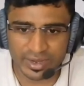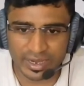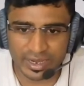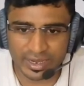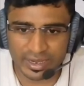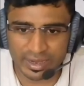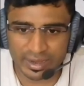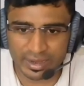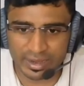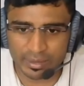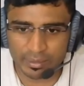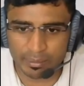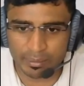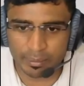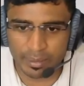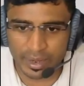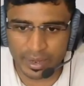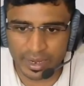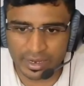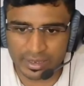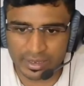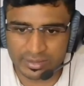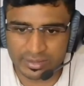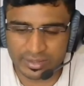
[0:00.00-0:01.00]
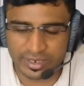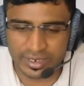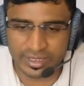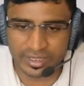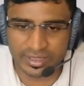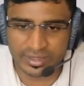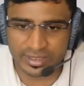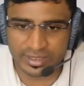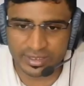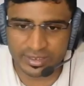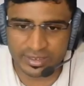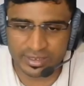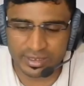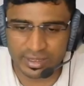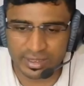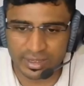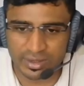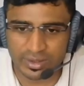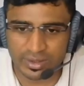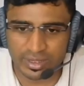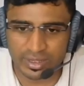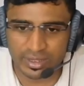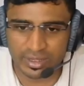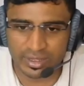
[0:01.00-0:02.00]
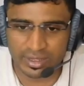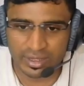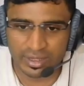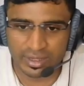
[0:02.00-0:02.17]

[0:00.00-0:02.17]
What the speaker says: I make 3 this, okay,